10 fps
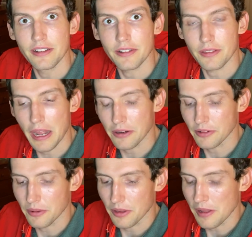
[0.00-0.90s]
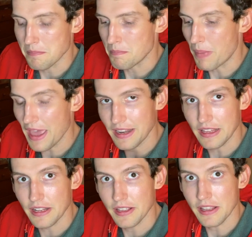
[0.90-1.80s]
that are
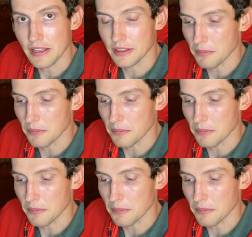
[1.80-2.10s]
embedded in the